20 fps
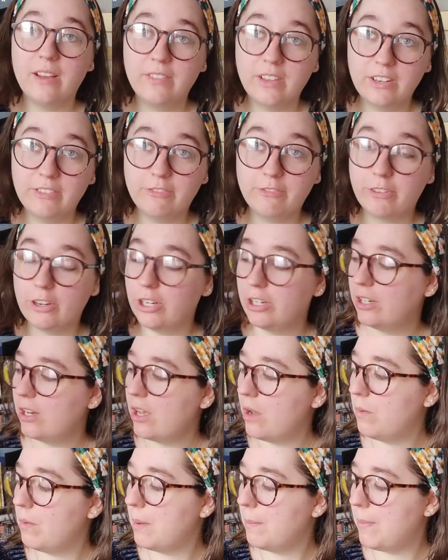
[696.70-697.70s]
have
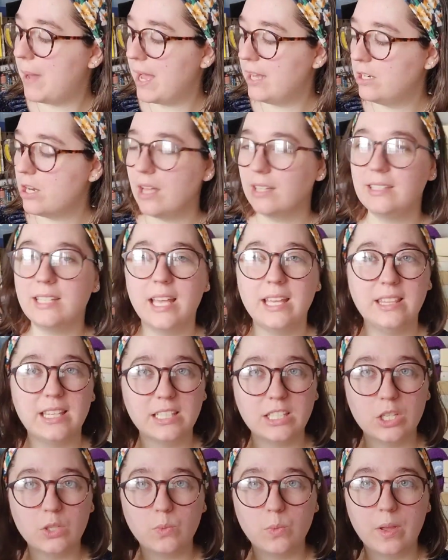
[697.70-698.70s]
Inferno by Dante.
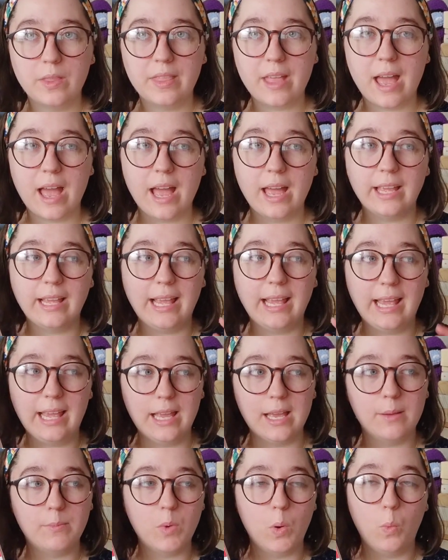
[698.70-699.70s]
This is one that I
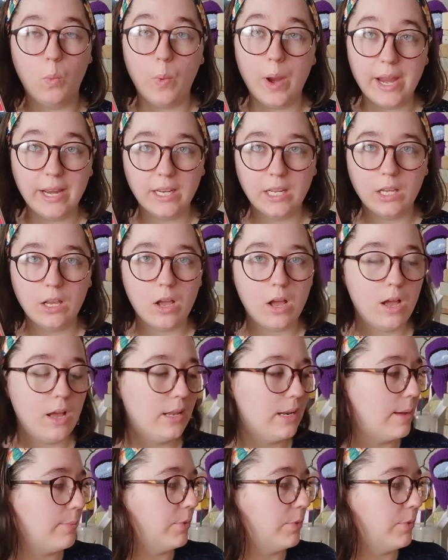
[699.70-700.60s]
am waiting on.